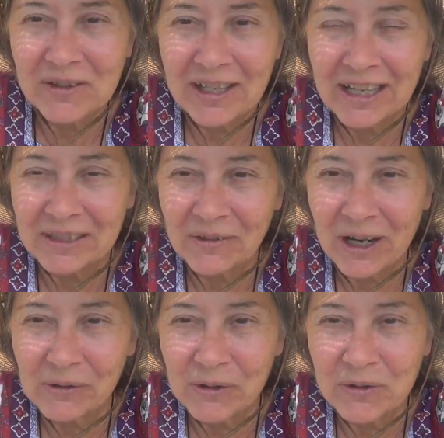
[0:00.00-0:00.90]
side of
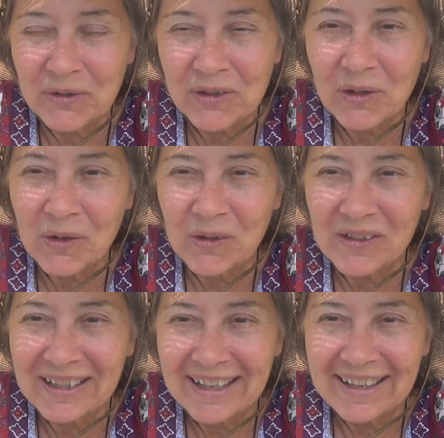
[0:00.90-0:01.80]
our own
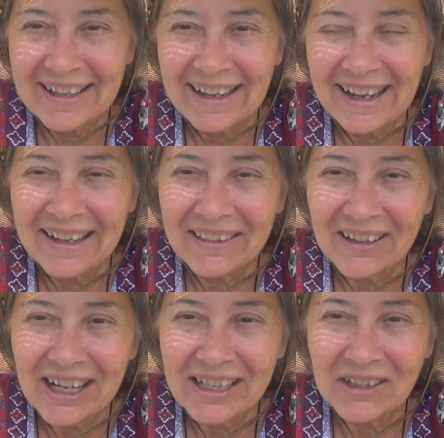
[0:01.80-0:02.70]
soul, I
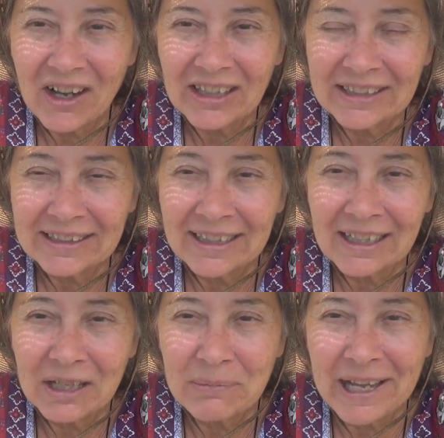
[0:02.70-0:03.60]
thought I'd talk a
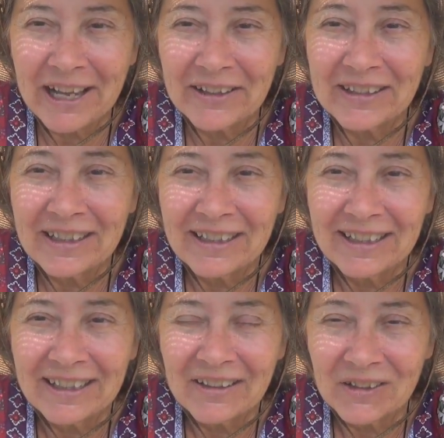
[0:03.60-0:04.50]
little about
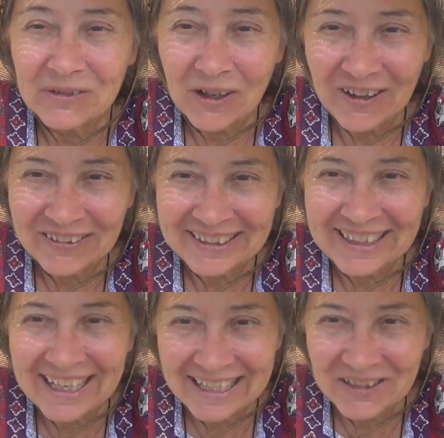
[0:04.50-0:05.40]
the fallen
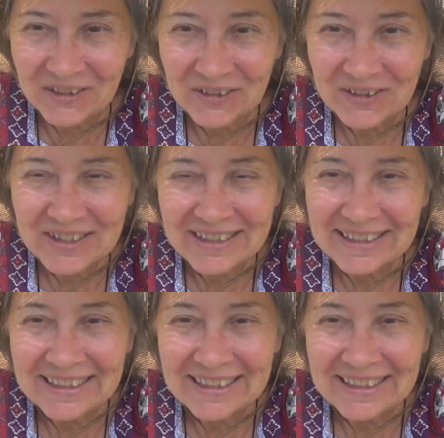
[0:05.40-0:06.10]
angels